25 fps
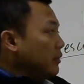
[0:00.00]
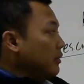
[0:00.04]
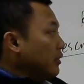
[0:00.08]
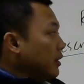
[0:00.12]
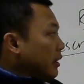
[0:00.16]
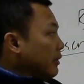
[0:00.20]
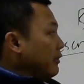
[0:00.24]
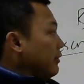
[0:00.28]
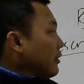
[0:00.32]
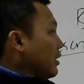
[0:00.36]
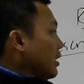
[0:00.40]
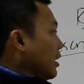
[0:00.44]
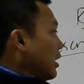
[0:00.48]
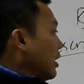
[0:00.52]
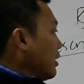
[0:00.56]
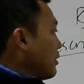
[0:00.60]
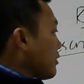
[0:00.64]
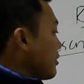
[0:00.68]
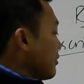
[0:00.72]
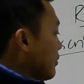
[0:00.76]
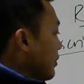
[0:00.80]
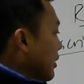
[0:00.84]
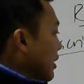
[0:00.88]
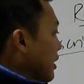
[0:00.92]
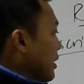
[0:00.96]
level
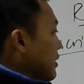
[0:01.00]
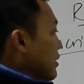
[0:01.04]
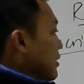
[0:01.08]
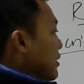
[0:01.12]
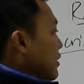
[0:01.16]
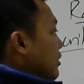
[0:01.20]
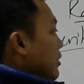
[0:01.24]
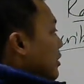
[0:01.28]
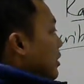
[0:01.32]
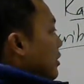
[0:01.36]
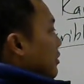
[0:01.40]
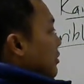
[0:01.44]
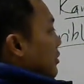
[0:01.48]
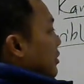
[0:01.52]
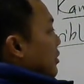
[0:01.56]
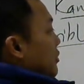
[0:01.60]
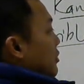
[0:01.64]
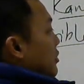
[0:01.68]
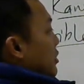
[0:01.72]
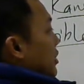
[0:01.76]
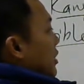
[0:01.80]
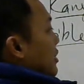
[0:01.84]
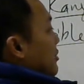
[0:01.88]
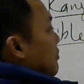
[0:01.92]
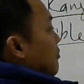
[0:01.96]
curves means you
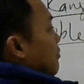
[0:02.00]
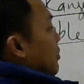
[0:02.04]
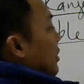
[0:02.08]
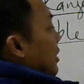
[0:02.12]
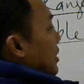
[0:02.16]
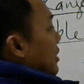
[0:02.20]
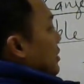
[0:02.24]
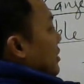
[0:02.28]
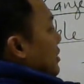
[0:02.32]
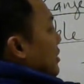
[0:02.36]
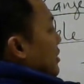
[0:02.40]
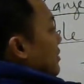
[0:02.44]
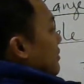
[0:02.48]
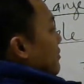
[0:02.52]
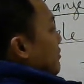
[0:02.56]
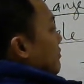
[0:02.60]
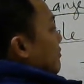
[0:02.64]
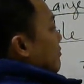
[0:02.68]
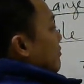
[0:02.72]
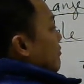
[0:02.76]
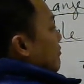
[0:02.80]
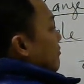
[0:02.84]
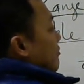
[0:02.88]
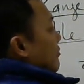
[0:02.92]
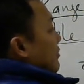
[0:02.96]
just put
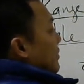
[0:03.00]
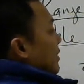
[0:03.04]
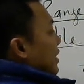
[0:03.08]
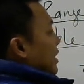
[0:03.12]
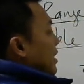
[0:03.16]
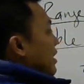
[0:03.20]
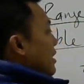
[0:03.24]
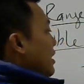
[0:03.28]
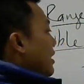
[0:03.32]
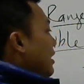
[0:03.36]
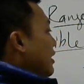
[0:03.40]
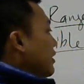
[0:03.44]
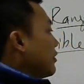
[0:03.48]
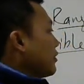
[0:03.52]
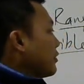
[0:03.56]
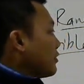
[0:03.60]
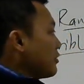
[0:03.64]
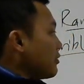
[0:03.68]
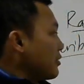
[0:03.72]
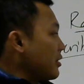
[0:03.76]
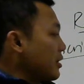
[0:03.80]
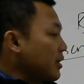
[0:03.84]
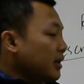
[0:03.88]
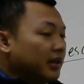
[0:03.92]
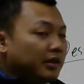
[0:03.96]
this equal to
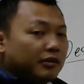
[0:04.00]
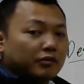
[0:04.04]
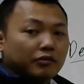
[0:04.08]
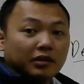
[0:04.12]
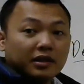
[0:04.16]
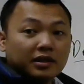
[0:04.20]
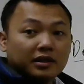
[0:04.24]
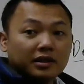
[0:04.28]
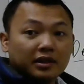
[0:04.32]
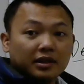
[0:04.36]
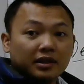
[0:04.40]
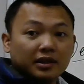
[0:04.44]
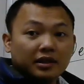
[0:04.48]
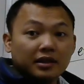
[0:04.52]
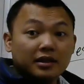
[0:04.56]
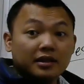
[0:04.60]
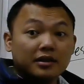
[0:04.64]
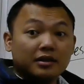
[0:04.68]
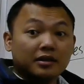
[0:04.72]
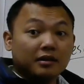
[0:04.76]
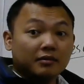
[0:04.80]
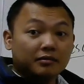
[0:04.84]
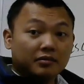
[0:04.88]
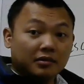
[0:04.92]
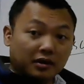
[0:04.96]
c, where c is
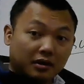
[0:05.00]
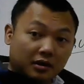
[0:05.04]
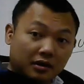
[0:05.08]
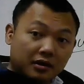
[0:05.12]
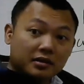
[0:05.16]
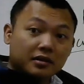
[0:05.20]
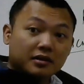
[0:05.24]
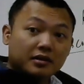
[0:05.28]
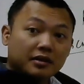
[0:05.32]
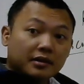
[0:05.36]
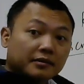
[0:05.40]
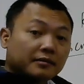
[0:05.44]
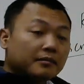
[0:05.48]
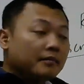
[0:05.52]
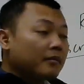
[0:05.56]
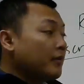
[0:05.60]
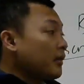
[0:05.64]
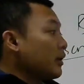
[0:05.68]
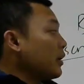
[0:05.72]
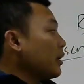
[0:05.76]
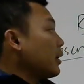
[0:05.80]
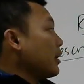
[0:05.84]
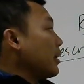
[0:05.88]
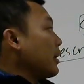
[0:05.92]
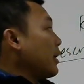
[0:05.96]
some constant,
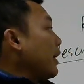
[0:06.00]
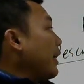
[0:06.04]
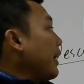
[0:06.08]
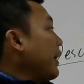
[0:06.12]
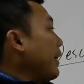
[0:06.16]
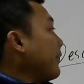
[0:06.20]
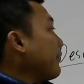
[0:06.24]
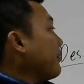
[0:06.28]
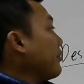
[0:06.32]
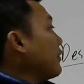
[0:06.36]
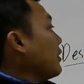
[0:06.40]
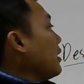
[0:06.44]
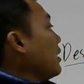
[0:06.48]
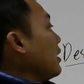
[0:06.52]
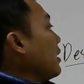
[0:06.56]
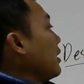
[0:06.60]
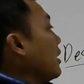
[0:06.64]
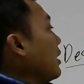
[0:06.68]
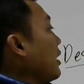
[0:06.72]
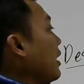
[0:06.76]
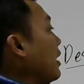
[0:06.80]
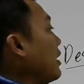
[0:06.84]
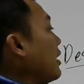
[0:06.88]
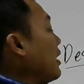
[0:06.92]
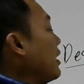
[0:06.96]
and
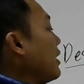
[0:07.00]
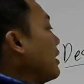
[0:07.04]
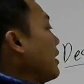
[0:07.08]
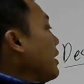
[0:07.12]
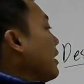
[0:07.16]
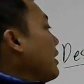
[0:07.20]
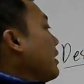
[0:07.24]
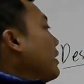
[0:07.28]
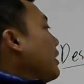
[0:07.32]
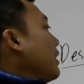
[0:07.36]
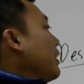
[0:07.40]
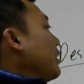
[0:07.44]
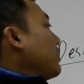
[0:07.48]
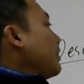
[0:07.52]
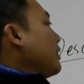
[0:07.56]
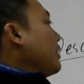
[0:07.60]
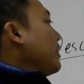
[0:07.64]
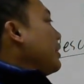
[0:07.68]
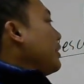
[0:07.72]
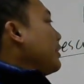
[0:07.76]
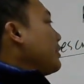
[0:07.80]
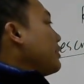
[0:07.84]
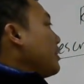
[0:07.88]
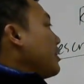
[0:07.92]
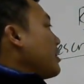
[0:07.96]

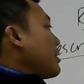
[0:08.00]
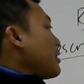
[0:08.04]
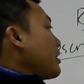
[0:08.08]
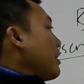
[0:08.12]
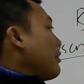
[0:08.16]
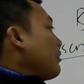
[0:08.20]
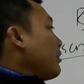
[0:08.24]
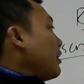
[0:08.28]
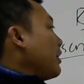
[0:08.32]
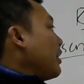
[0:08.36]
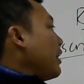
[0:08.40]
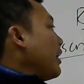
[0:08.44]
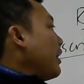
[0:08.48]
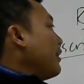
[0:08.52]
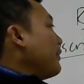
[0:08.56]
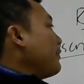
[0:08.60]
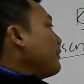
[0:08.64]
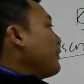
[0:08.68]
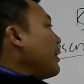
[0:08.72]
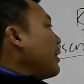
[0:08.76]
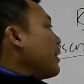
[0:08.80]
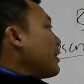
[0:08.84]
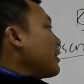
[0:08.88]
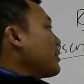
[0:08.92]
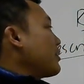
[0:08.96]
it turns out that
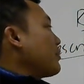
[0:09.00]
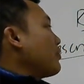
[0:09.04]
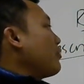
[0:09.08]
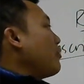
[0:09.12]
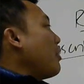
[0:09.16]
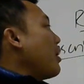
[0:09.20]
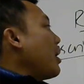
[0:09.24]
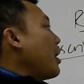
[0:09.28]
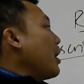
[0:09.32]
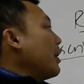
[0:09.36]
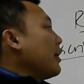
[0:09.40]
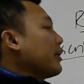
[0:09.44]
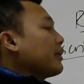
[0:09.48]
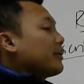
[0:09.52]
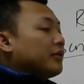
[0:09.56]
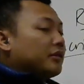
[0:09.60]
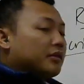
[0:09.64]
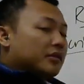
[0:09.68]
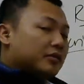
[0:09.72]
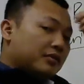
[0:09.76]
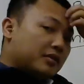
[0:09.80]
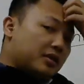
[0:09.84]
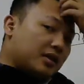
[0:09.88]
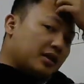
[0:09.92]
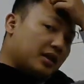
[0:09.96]
fxy equal
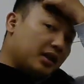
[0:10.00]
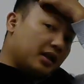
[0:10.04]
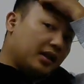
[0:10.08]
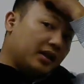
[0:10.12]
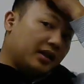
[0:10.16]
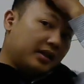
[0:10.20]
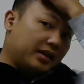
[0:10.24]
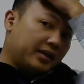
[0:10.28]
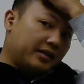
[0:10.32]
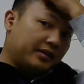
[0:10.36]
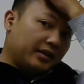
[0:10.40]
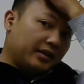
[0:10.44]
to c,